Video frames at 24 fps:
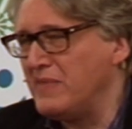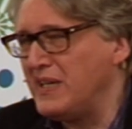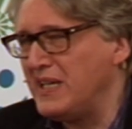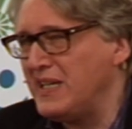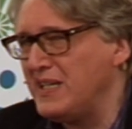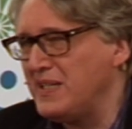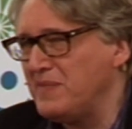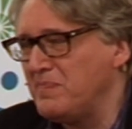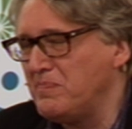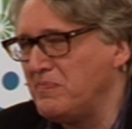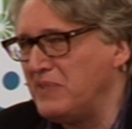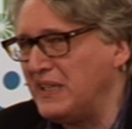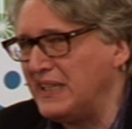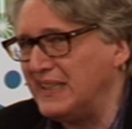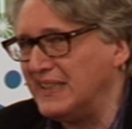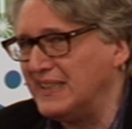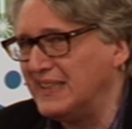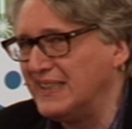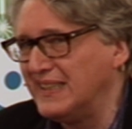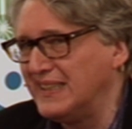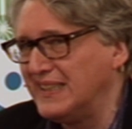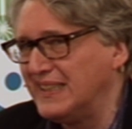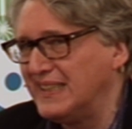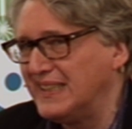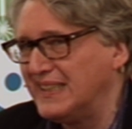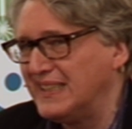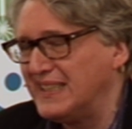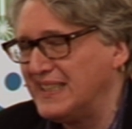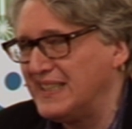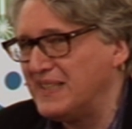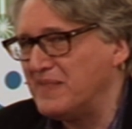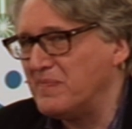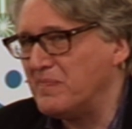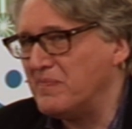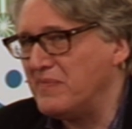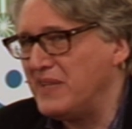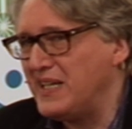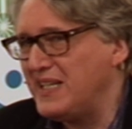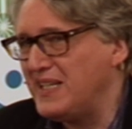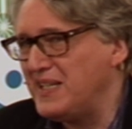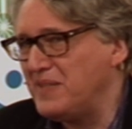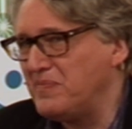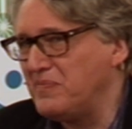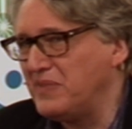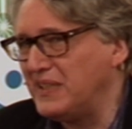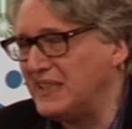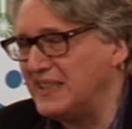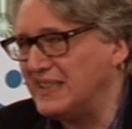maybe.
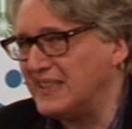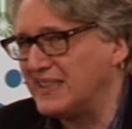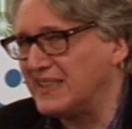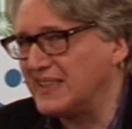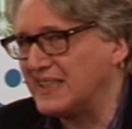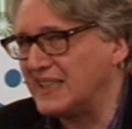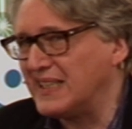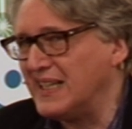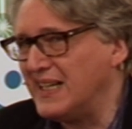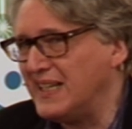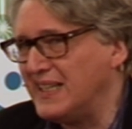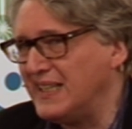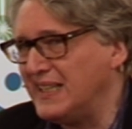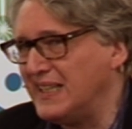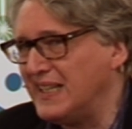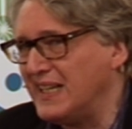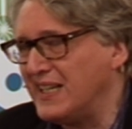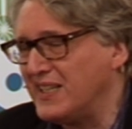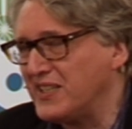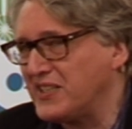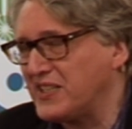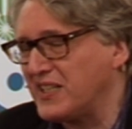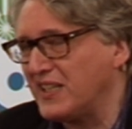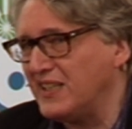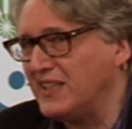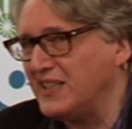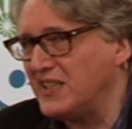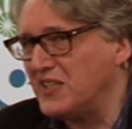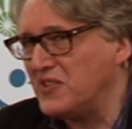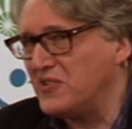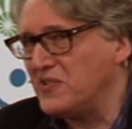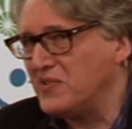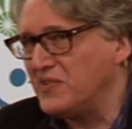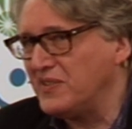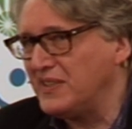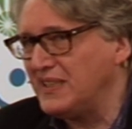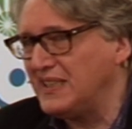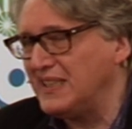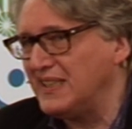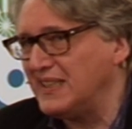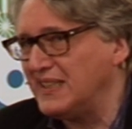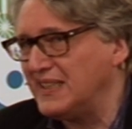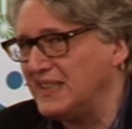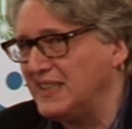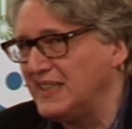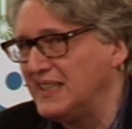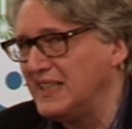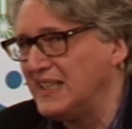The guy actually only
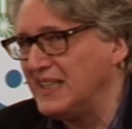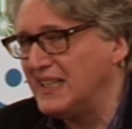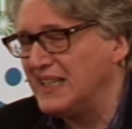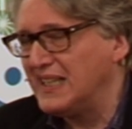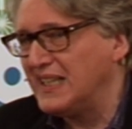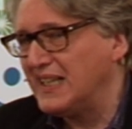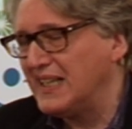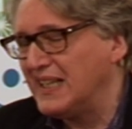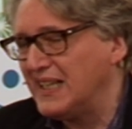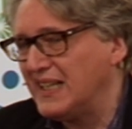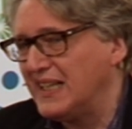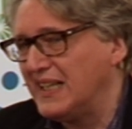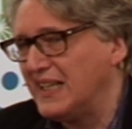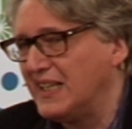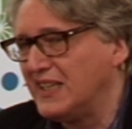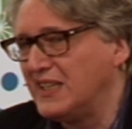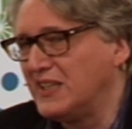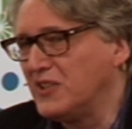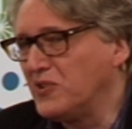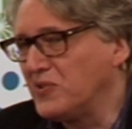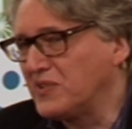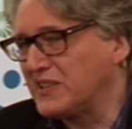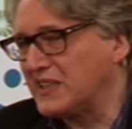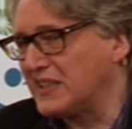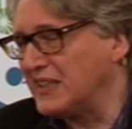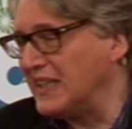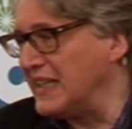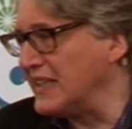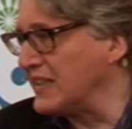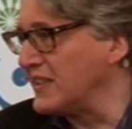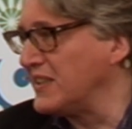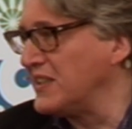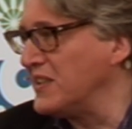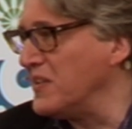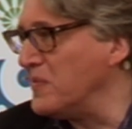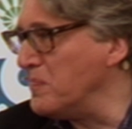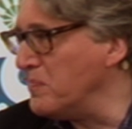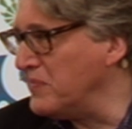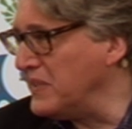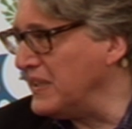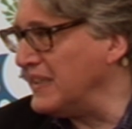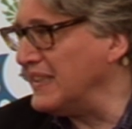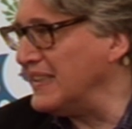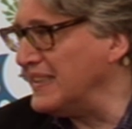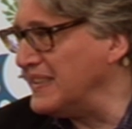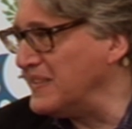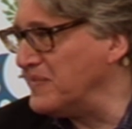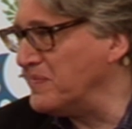looks like
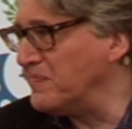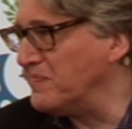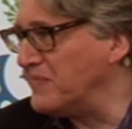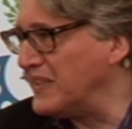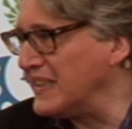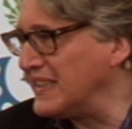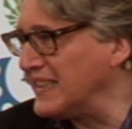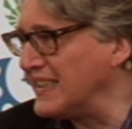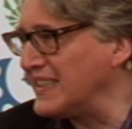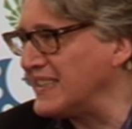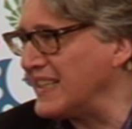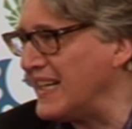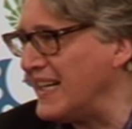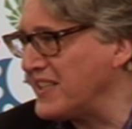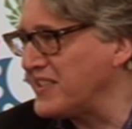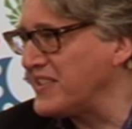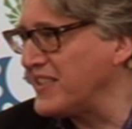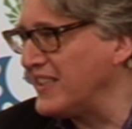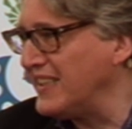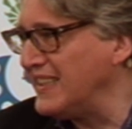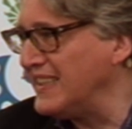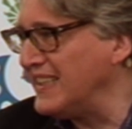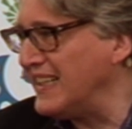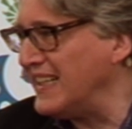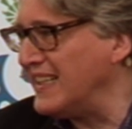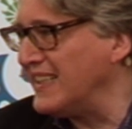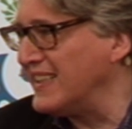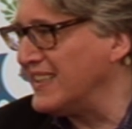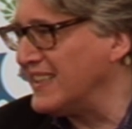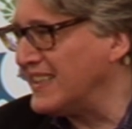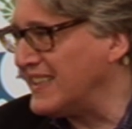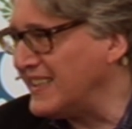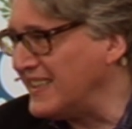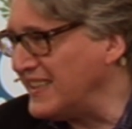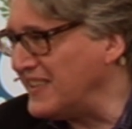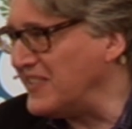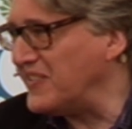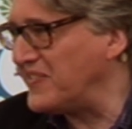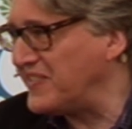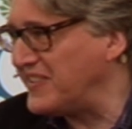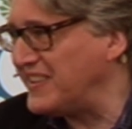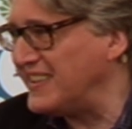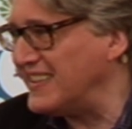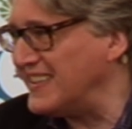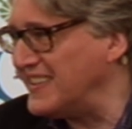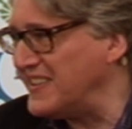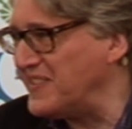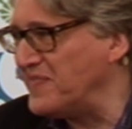zombie, but is actually alive,
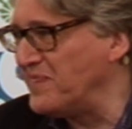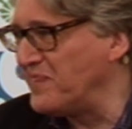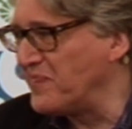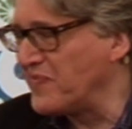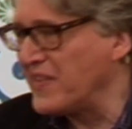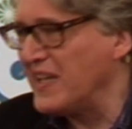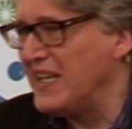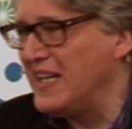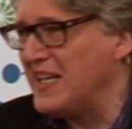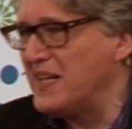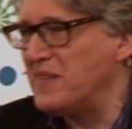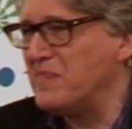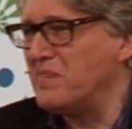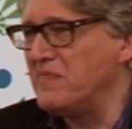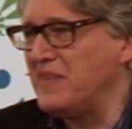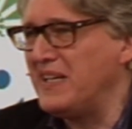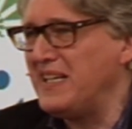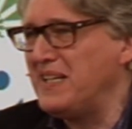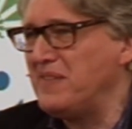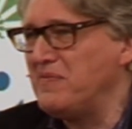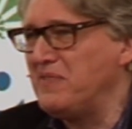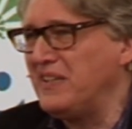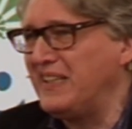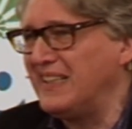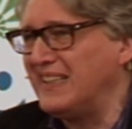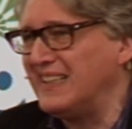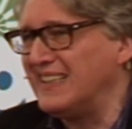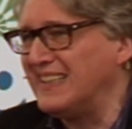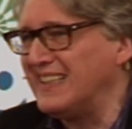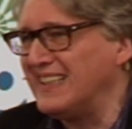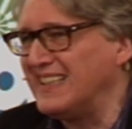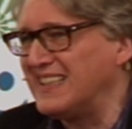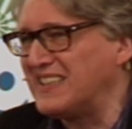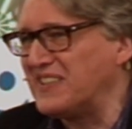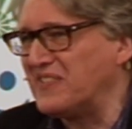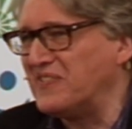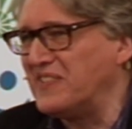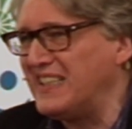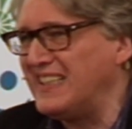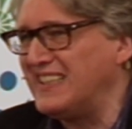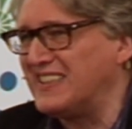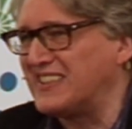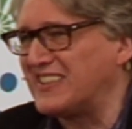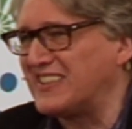yeah? Yeah. Maybe he has a very